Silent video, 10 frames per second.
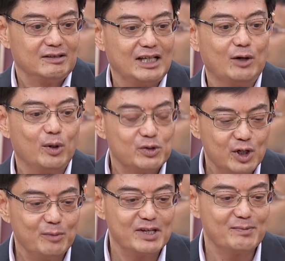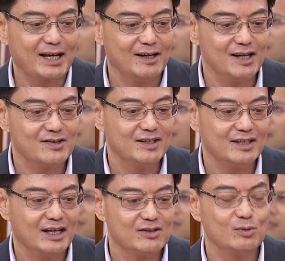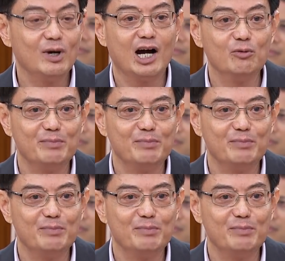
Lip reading: there will still be speculation as to how